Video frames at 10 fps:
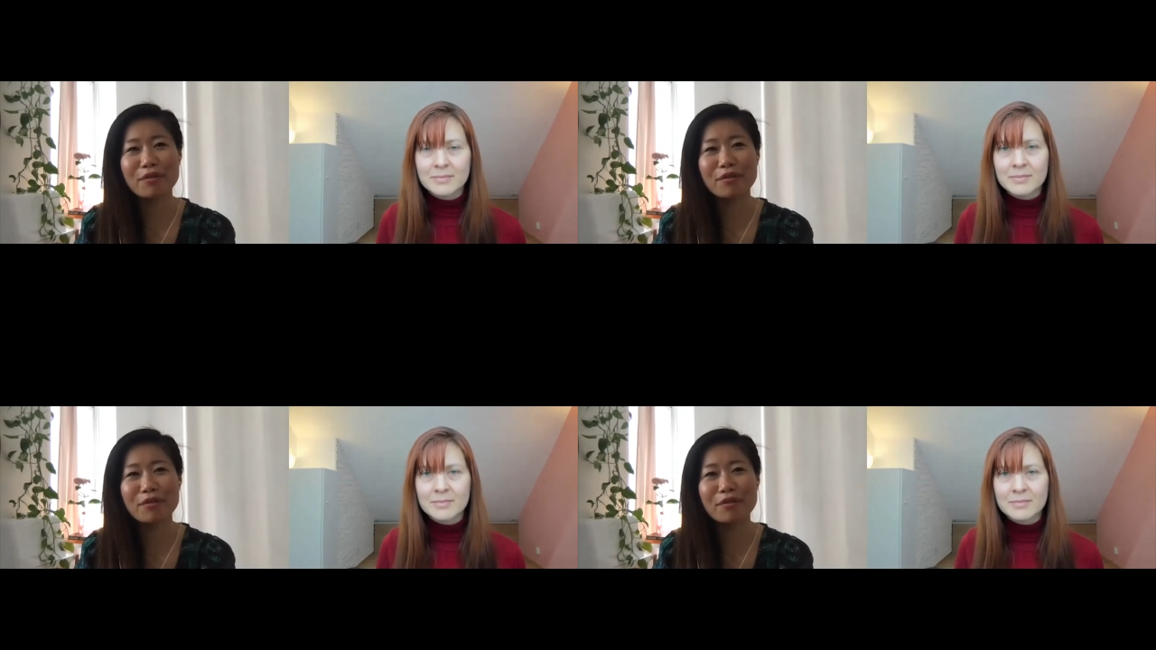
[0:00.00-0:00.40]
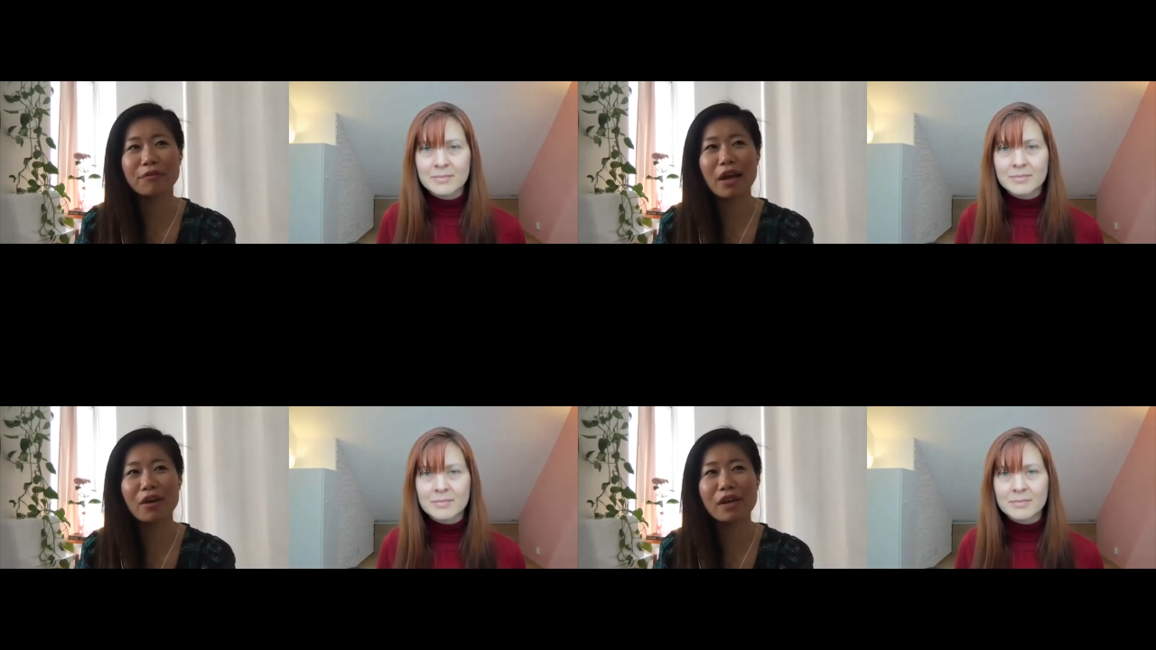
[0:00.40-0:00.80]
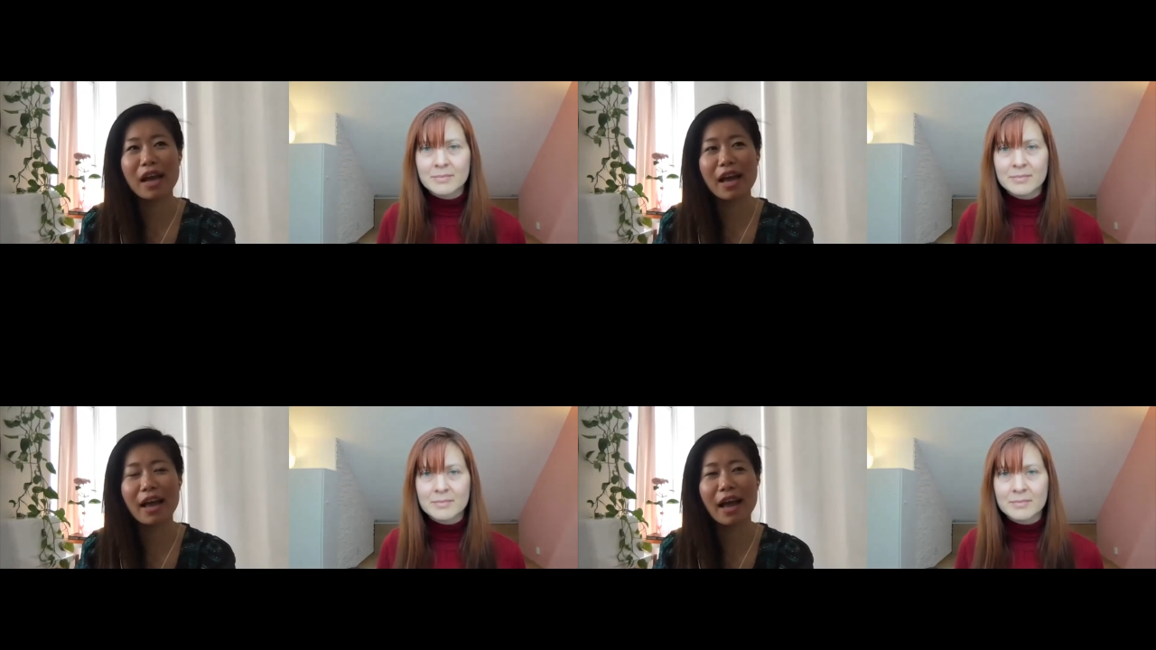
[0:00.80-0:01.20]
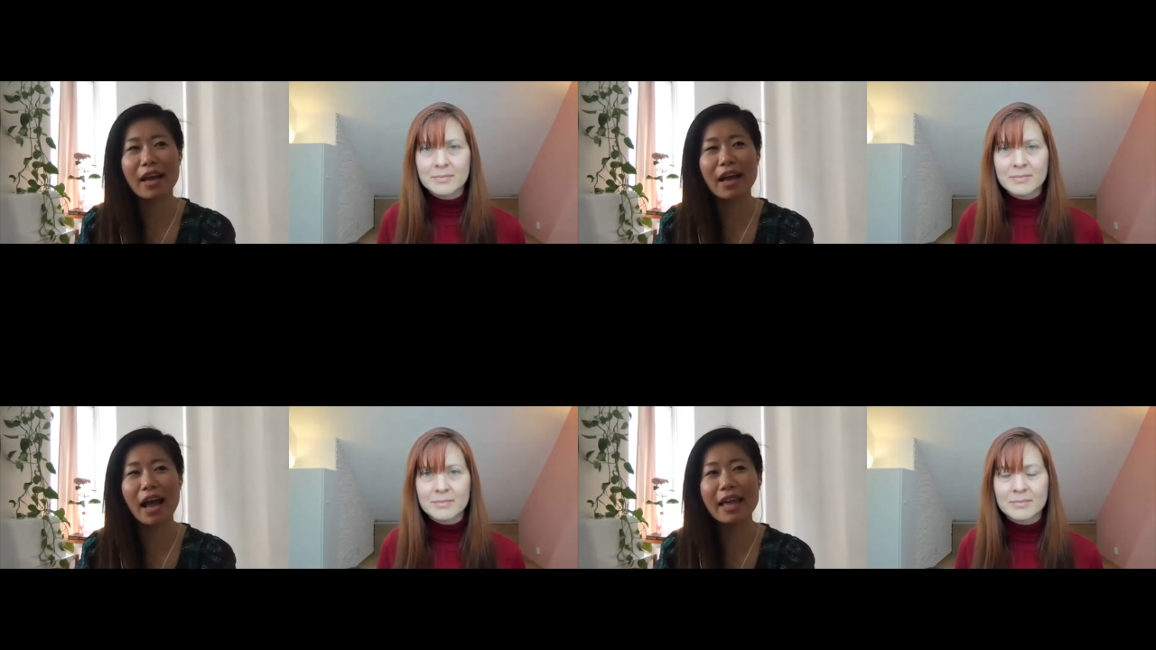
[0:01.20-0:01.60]
Speaker 1: felt
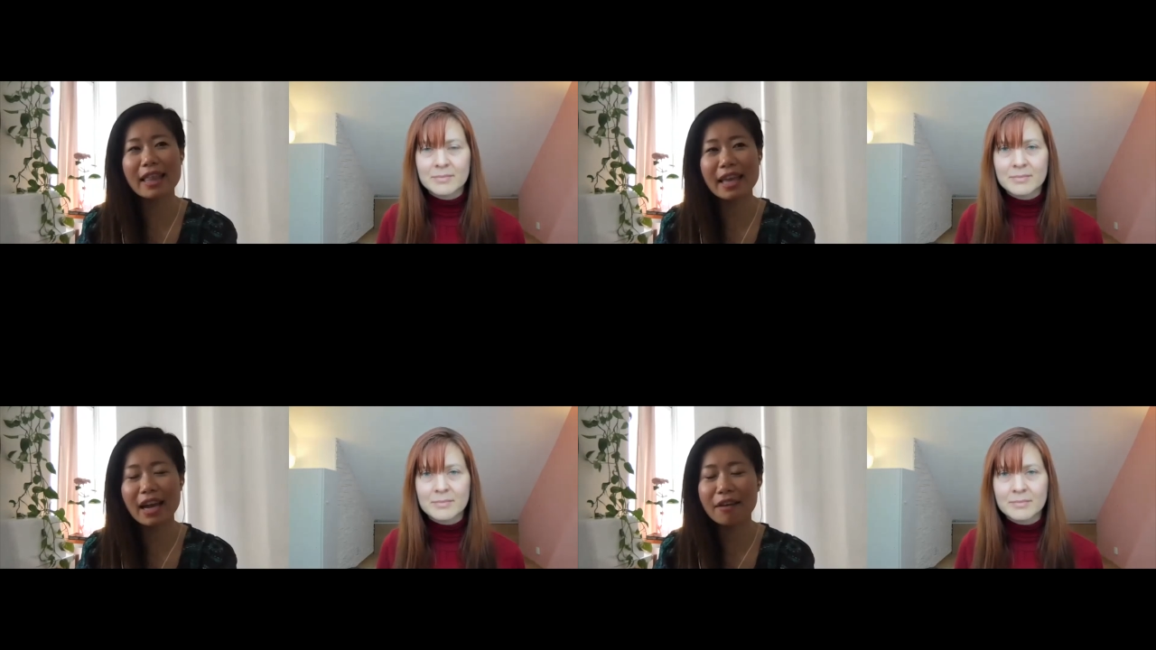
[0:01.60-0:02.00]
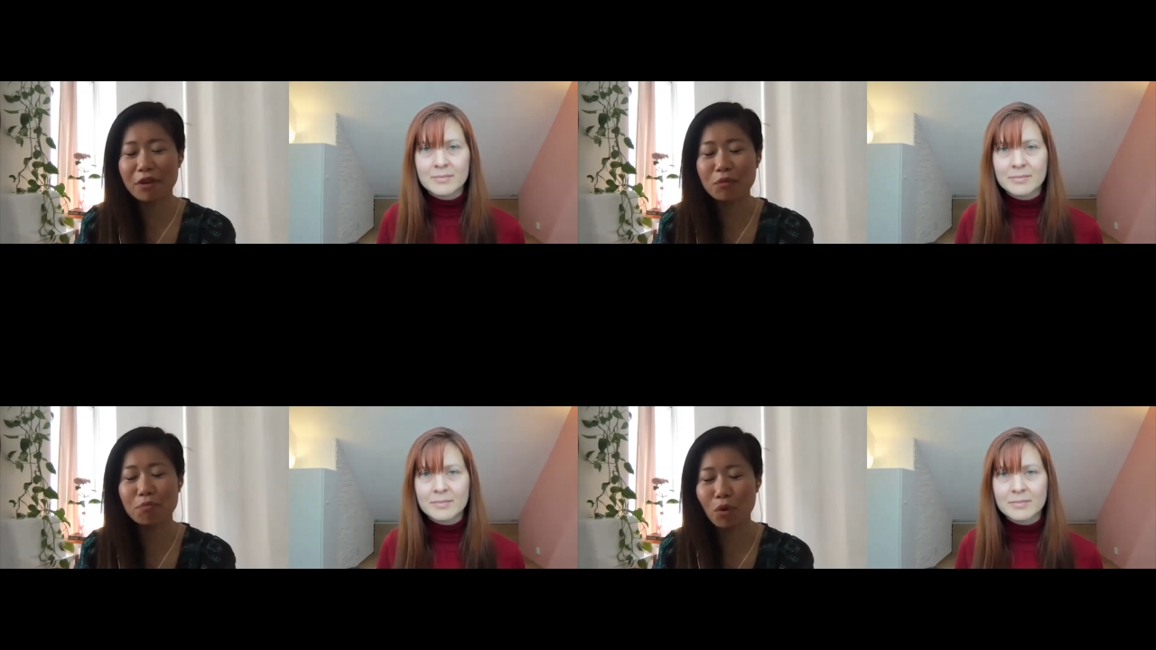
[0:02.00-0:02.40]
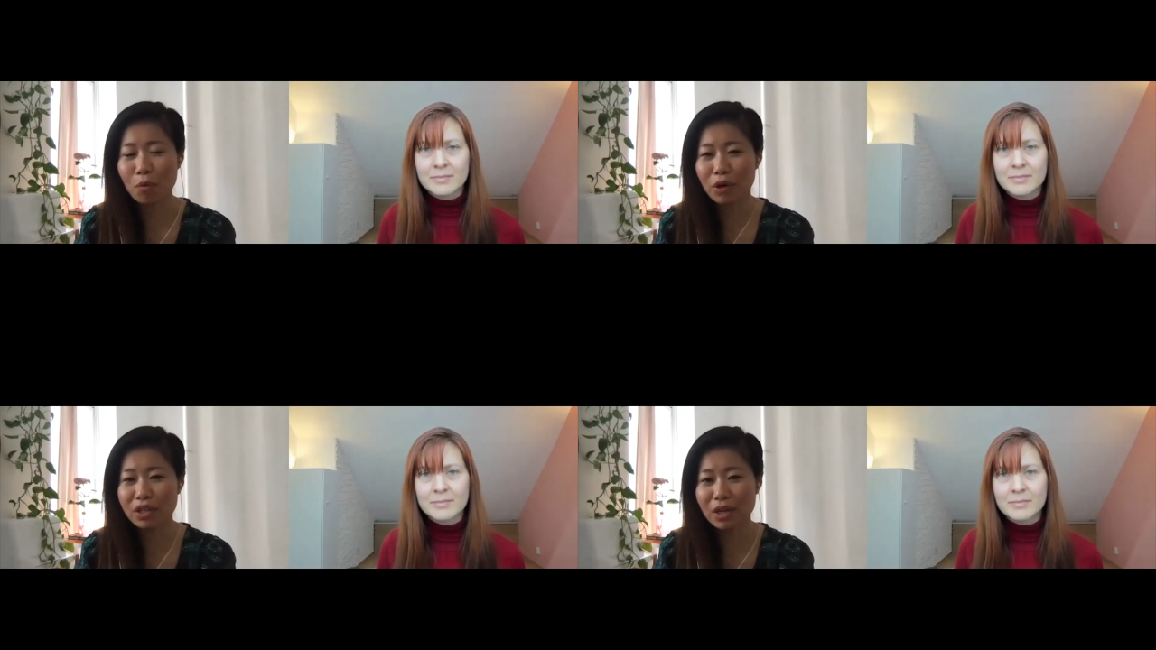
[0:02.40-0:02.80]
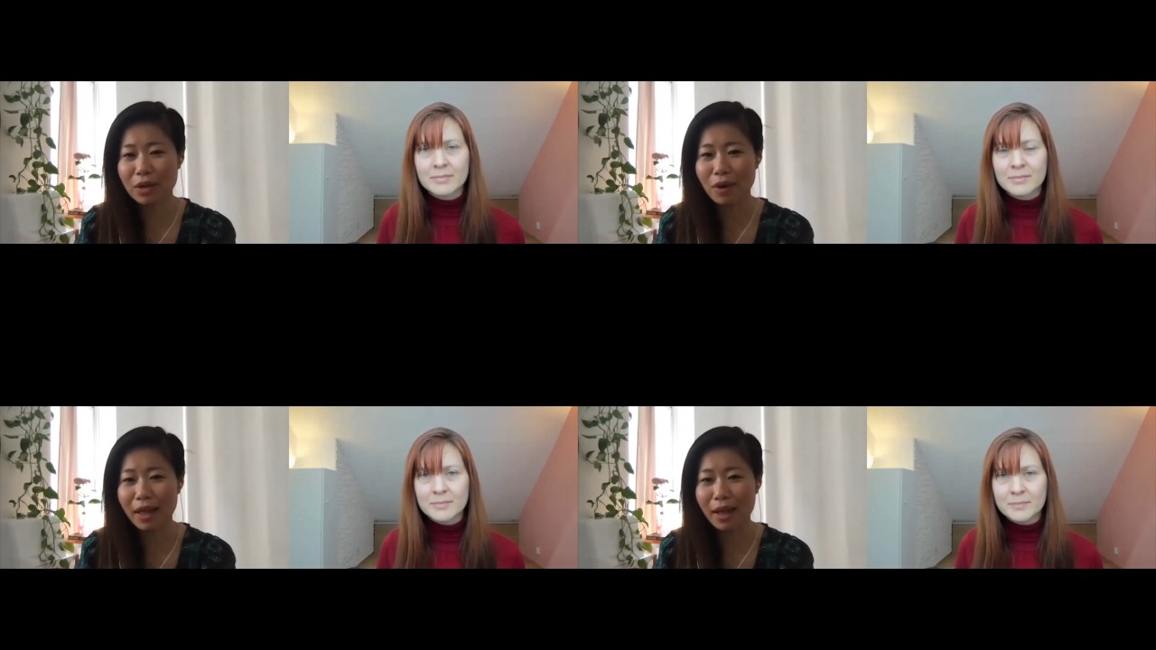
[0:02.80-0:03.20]
more pressure
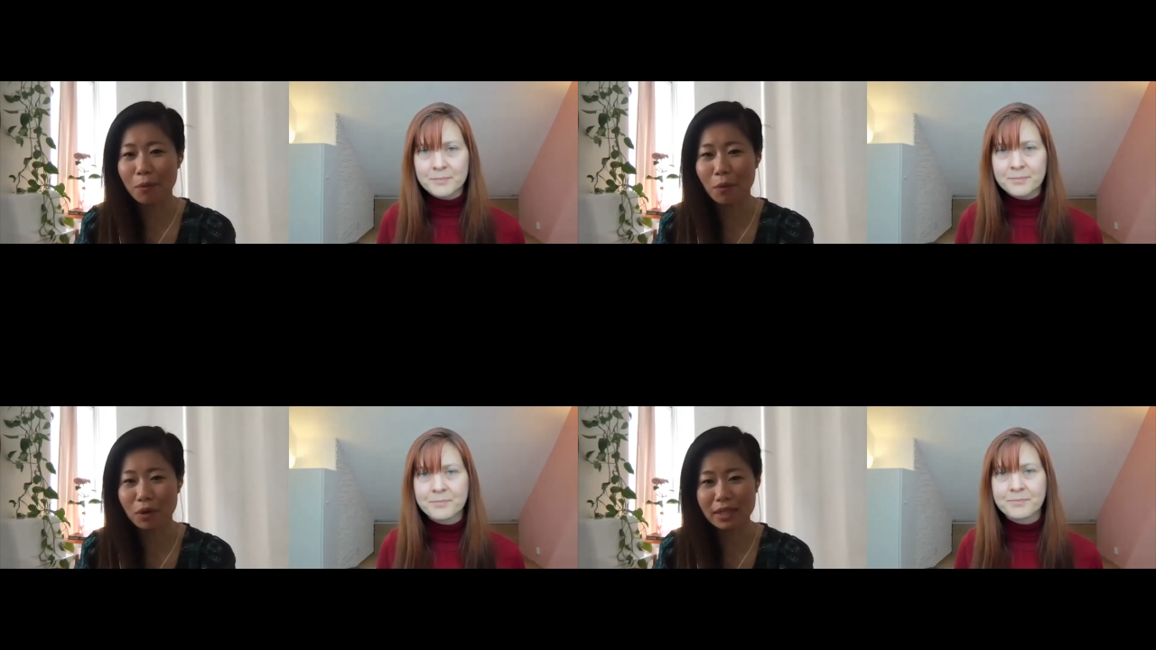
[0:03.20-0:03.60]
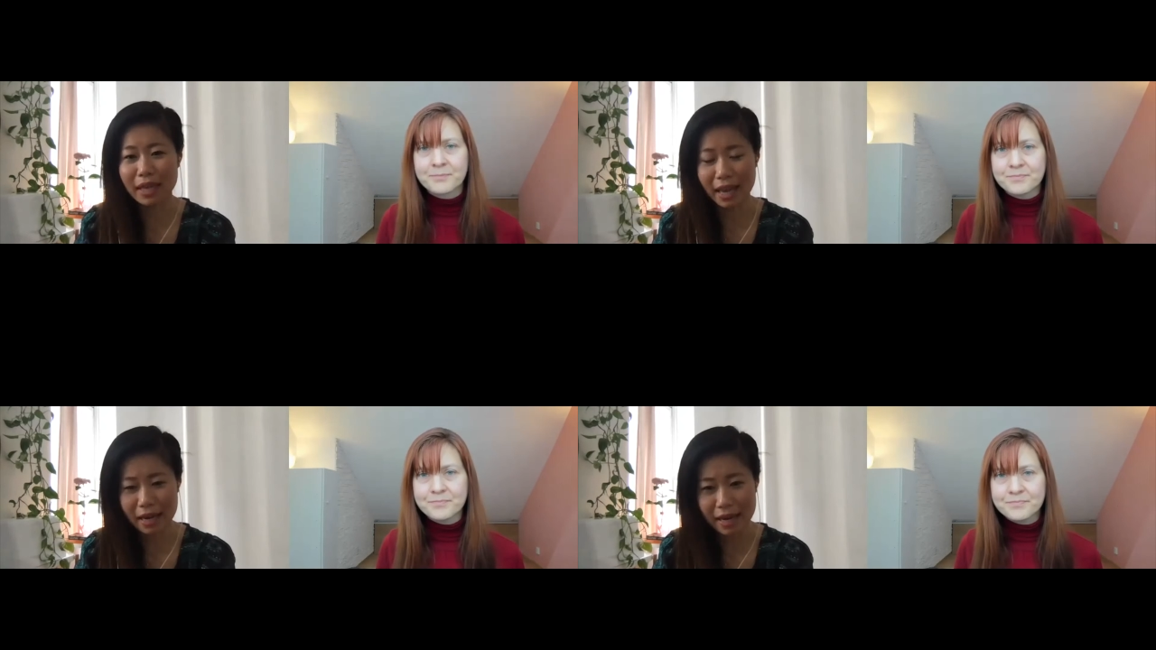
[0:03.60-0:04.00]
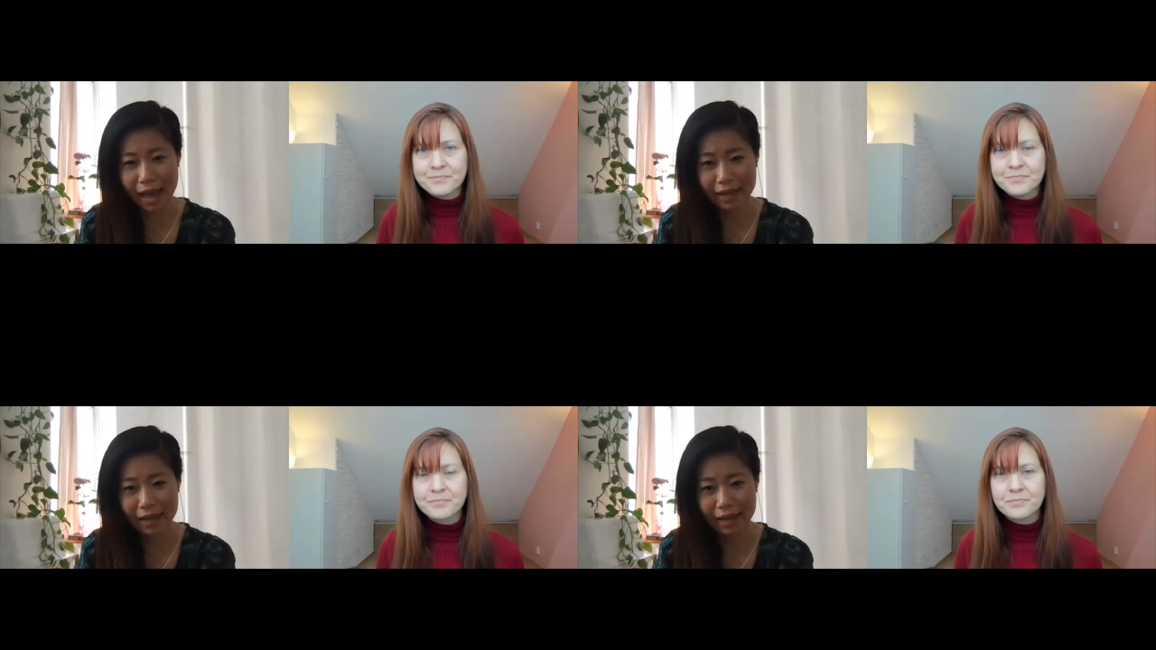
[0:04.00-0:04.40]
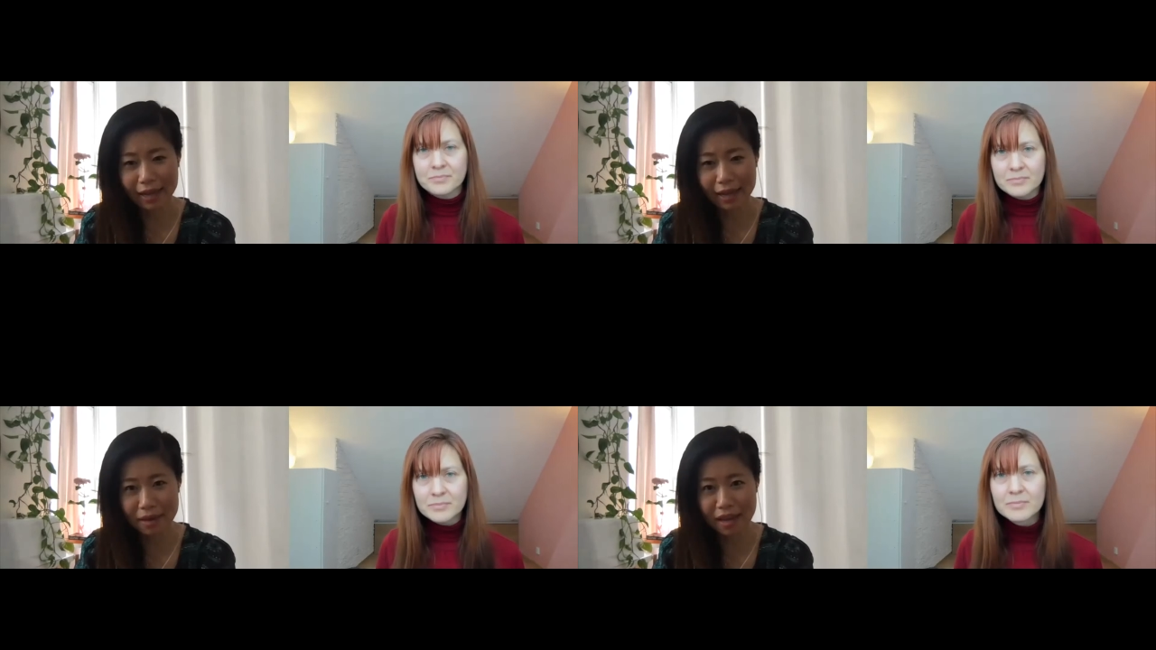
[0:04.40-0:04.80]
while I was in
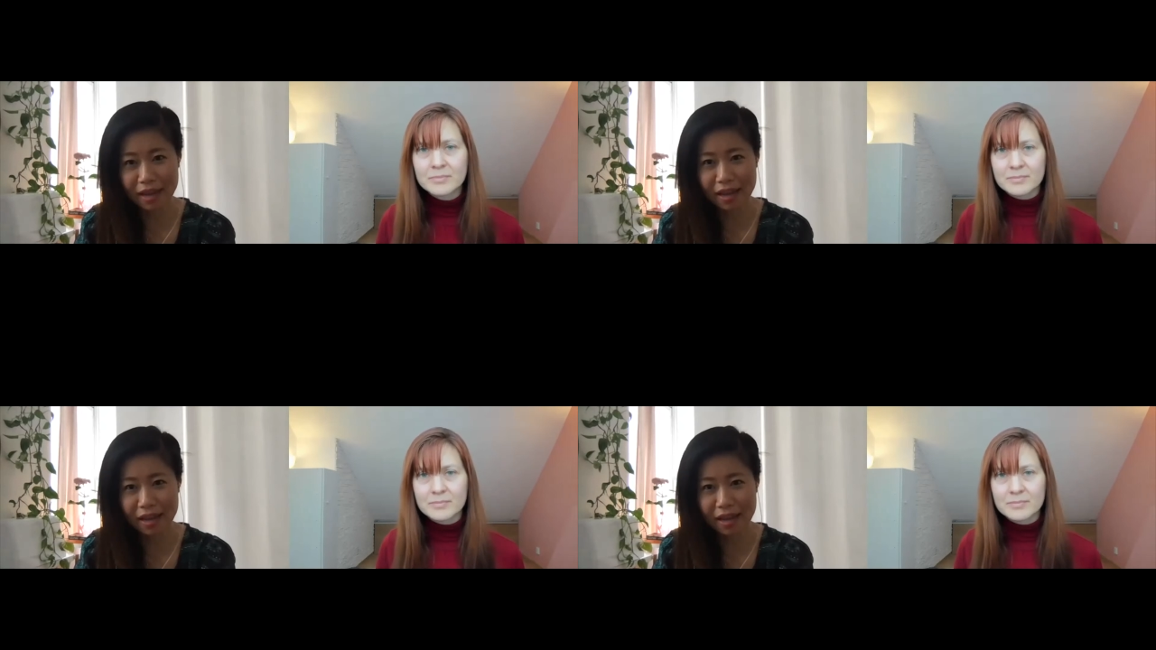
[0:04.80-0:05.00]
academia,